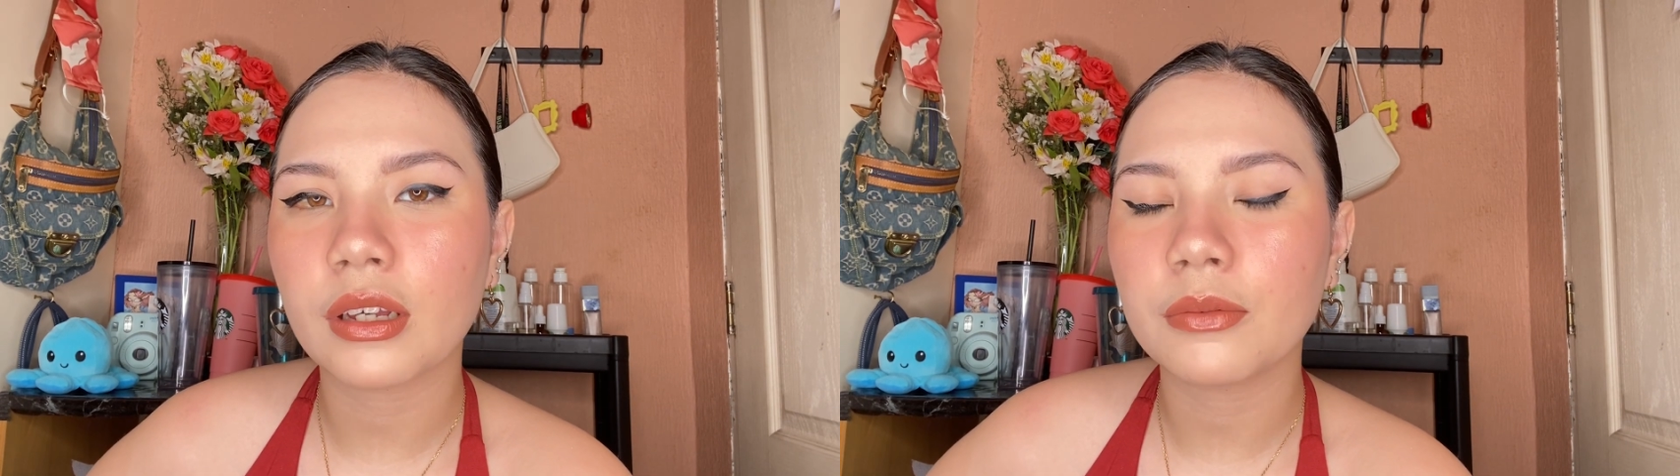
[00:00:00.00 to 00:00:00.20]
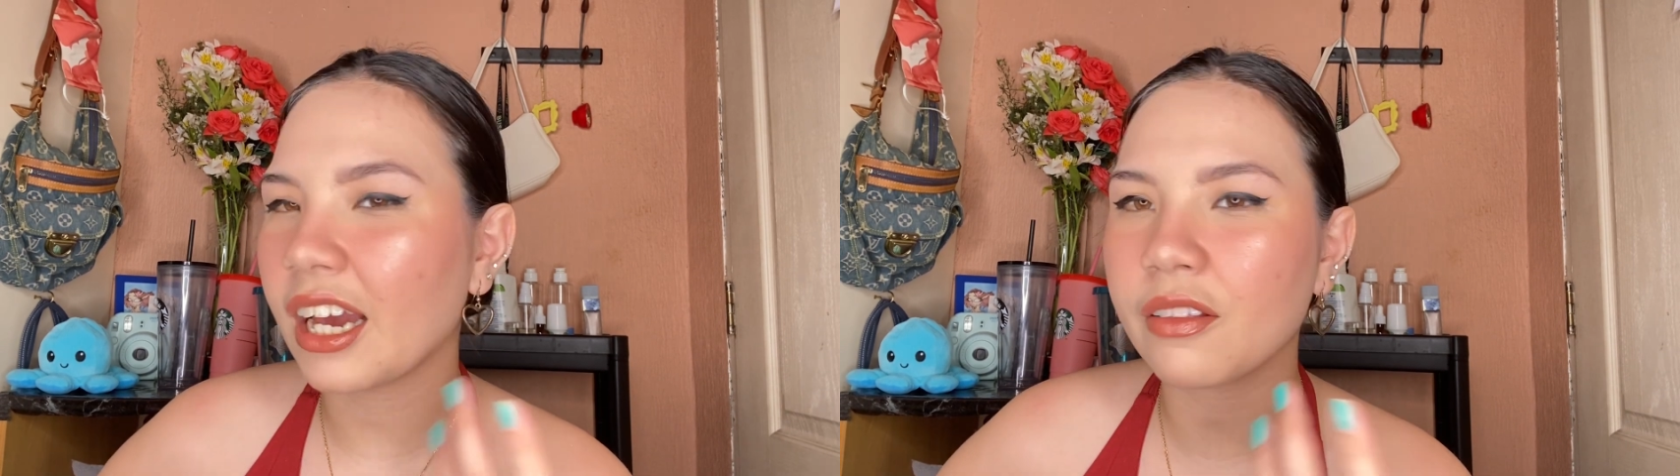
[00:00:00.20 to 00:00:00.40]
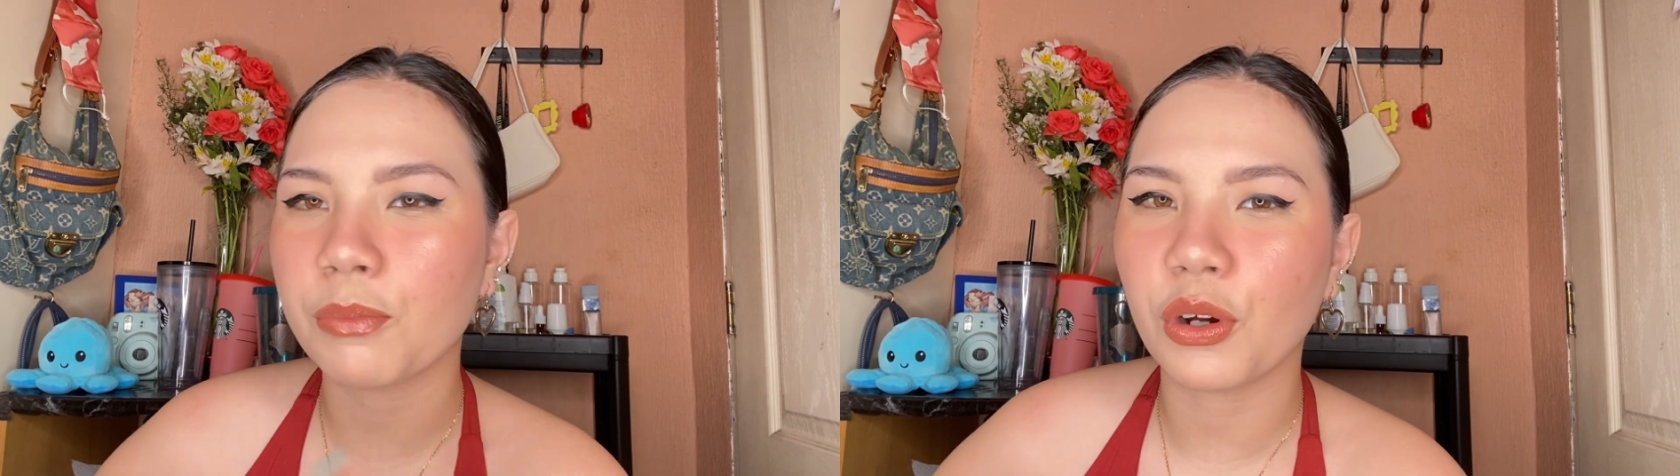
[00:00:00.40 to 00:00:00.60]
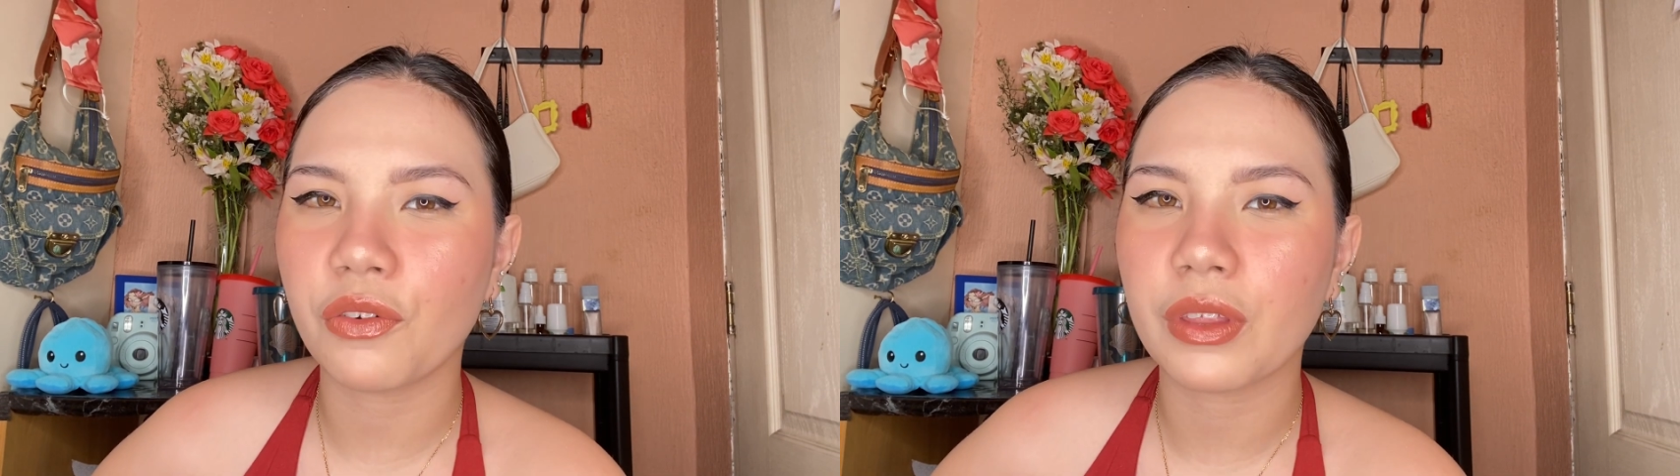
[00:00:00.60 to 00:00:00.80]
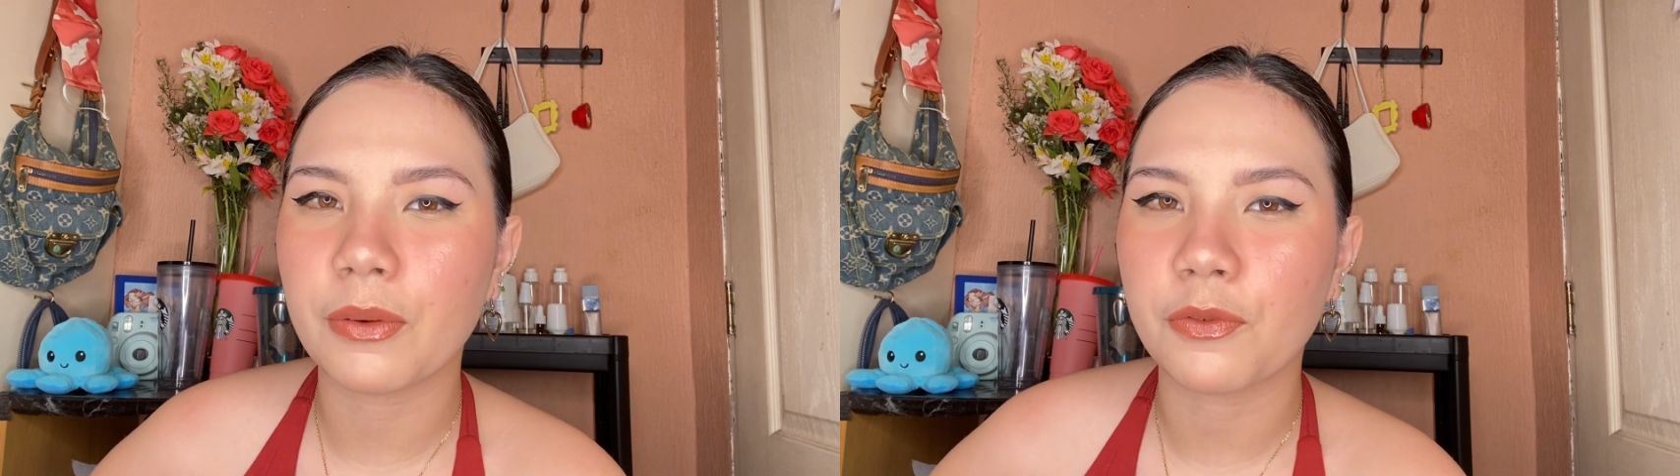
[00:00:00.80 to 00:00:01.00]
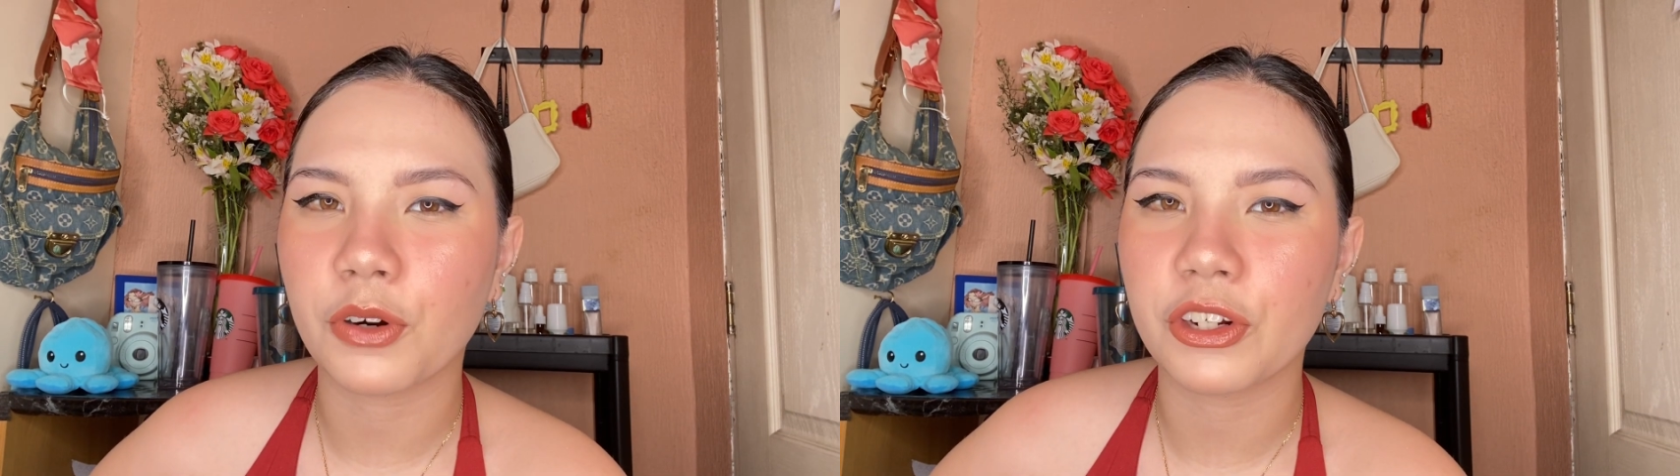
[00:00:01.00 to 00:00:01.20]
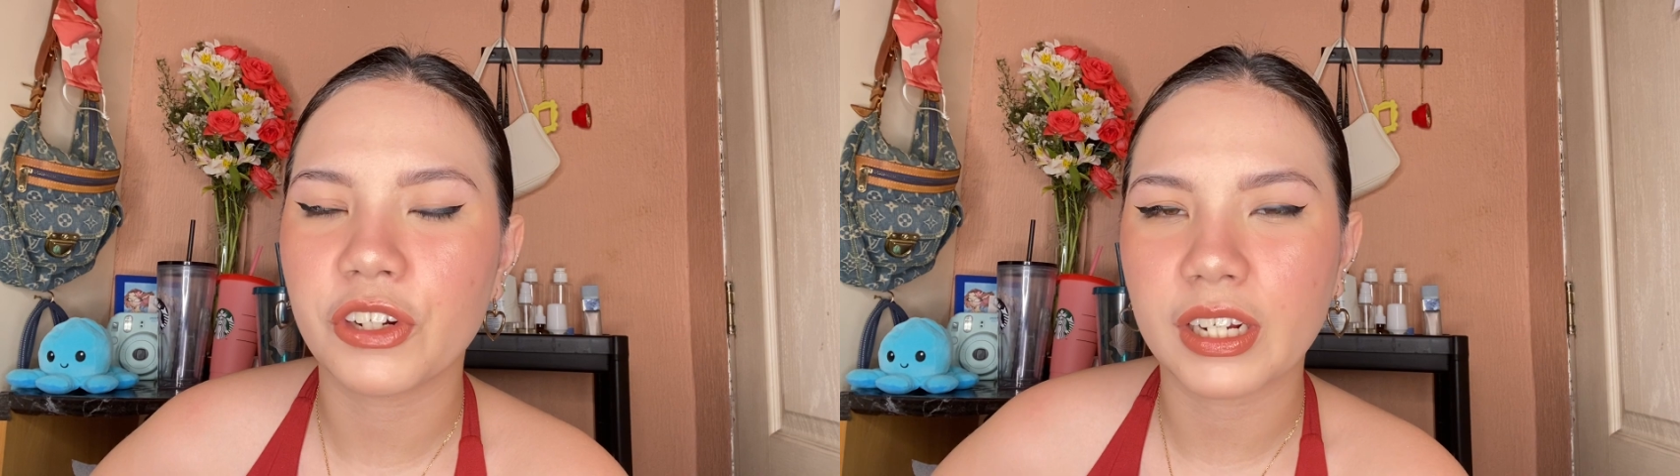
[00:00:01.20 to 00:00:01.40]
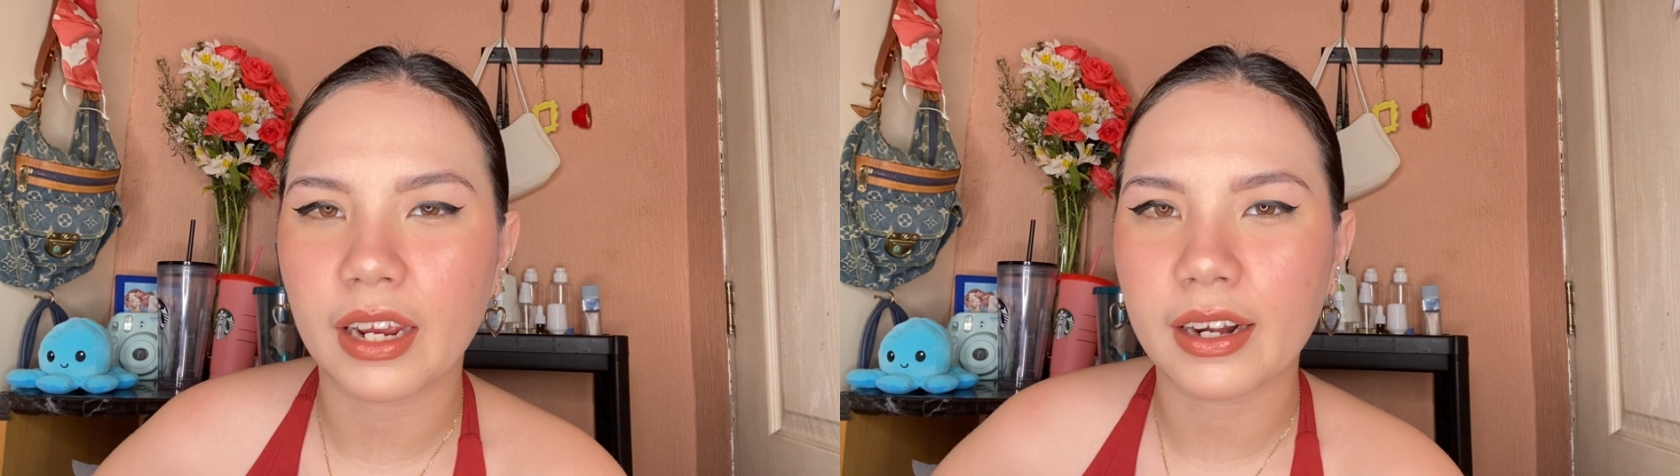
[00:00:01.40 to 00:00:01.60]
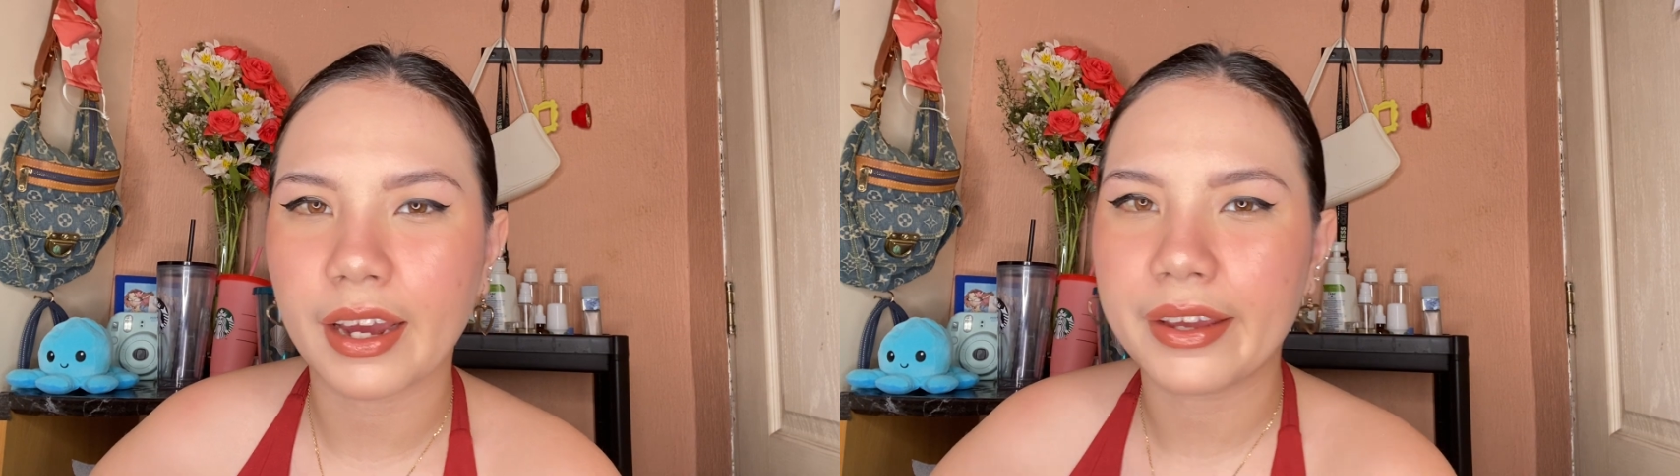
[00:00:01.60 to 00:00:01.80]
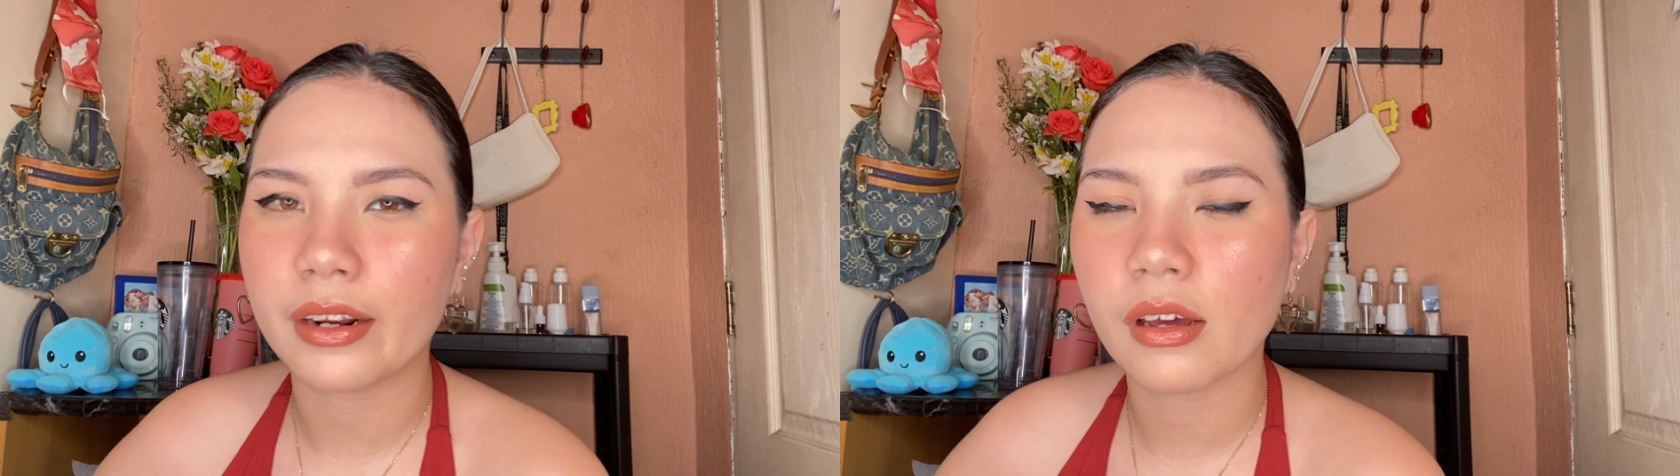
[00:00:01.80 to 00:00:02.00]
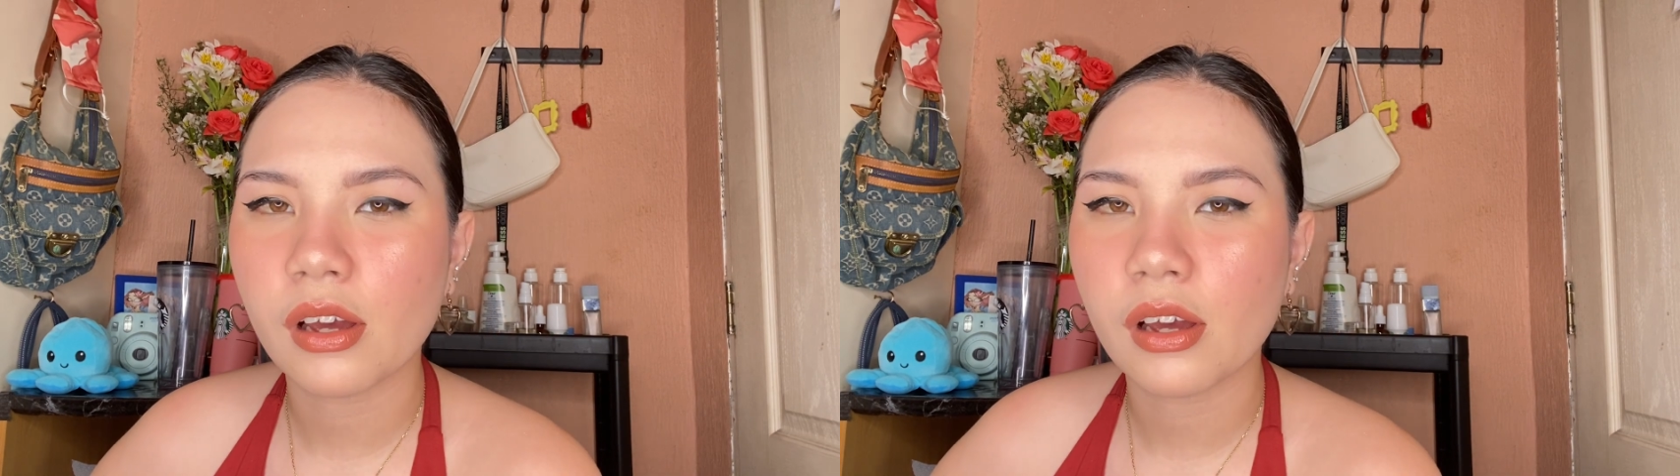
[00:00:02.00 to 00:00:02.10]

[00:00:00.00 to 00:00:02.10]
I got both of them for $3.99,